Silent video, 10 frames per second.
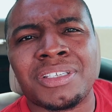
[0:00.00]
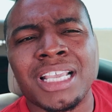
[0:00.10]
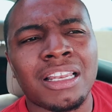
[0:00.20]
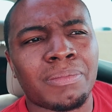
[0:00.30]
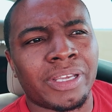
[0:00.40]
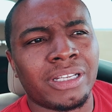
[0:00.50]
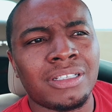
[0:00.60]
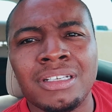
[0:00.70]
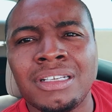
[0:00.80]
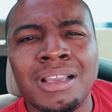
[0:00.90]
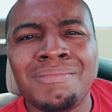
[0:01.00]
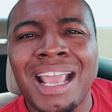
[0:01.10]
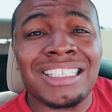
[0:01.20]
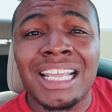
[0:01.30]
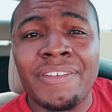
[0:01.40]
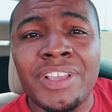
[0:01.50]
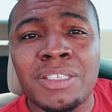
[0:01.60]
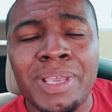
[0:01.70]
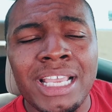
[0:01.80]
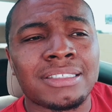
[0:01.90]
celibate? That's none of
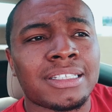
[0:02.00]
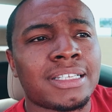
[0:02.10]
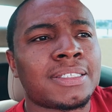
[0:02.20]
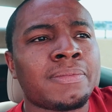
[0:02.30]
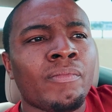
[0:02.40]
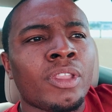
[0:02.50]
his business.